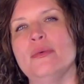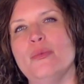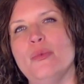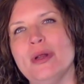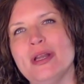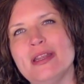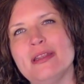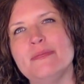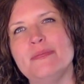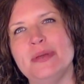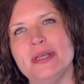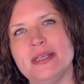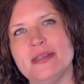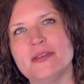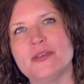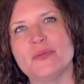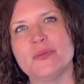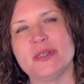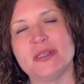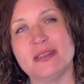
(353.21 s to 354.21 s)
One of the
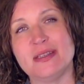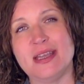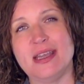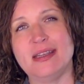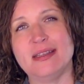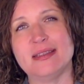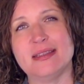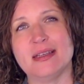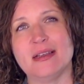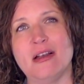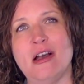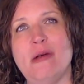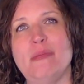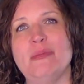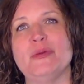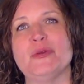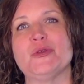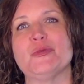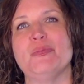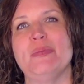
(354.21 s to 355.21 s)
biggest mistakes that
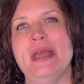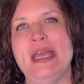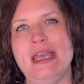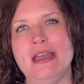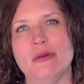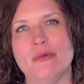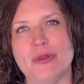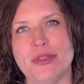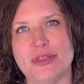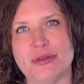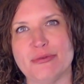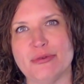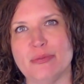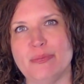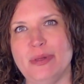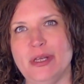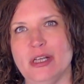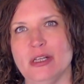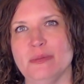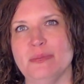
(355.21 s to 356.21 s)
couples make with the
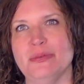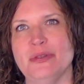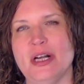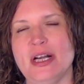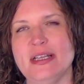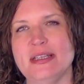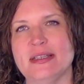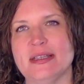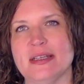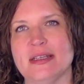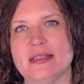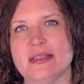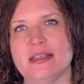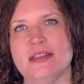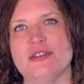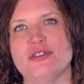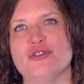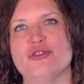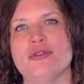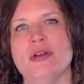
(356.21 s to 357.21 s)
repair process
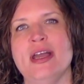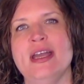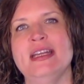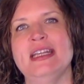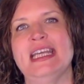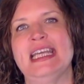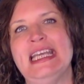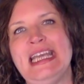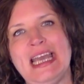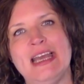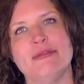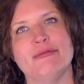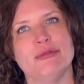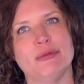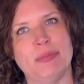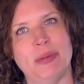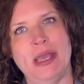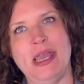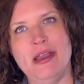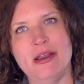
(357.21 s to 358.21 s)
is trying to get
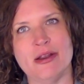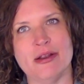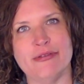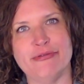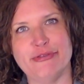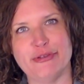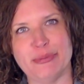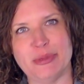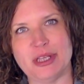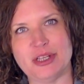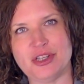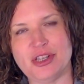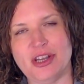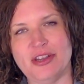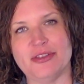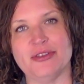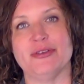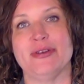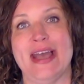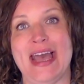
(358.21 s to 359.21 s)
repair from each
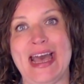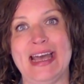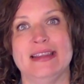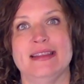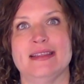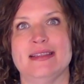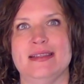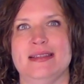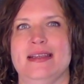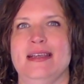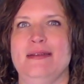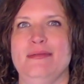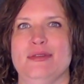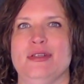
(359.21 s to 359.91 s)
other at the same